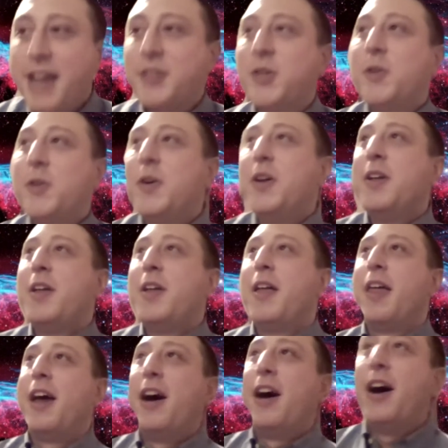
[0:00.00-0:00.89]
So
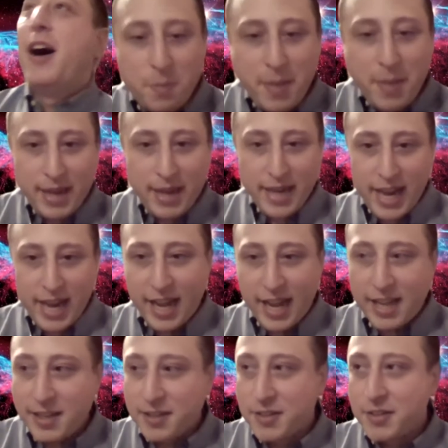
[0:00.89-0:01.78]
Maine
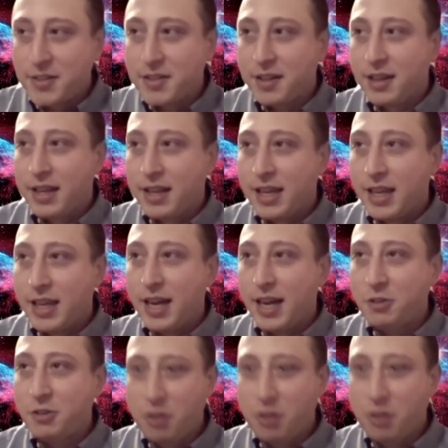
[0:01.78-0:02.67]
has
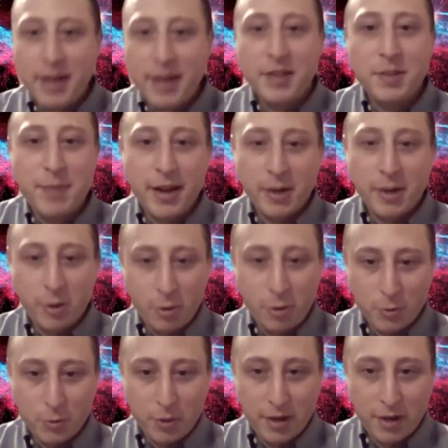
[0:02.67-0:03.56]
a tremendous amount of cold war